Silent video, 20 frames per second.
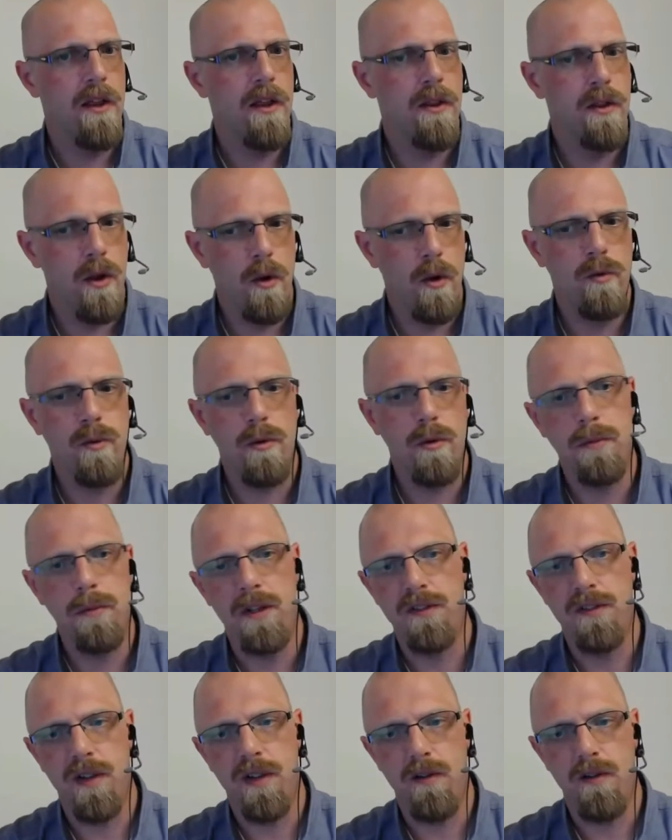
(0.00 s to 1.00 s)
those would
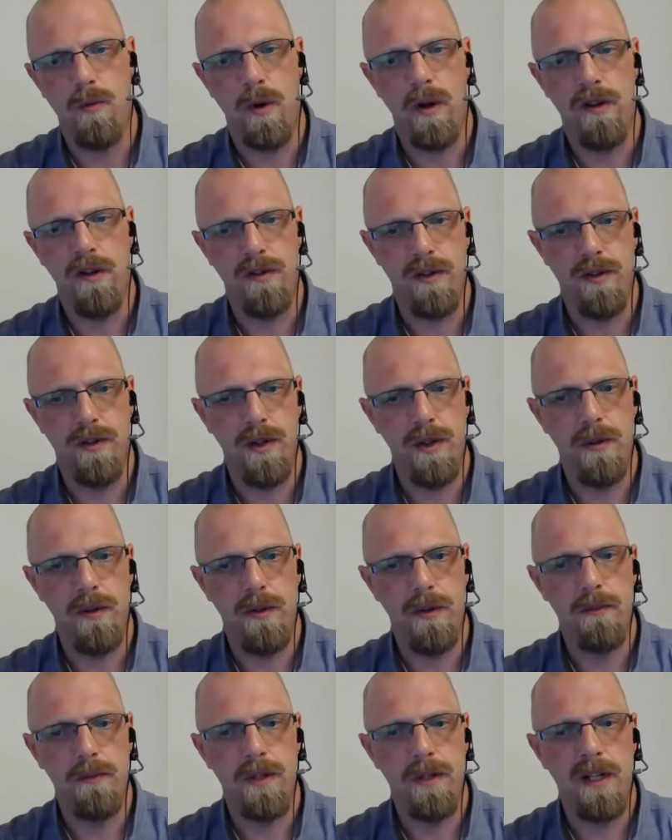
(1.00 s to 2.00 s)
be safe ways to do
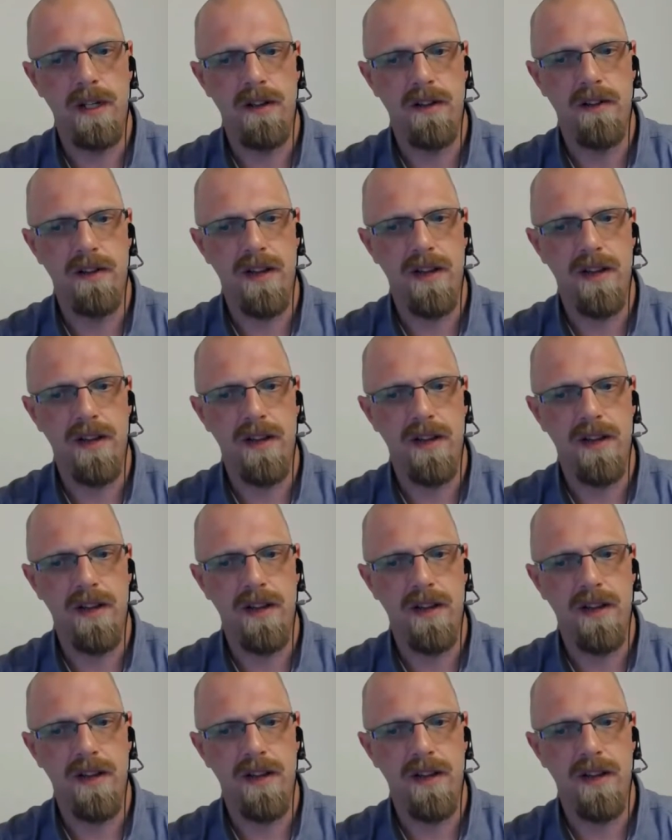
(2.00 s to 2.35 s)
it because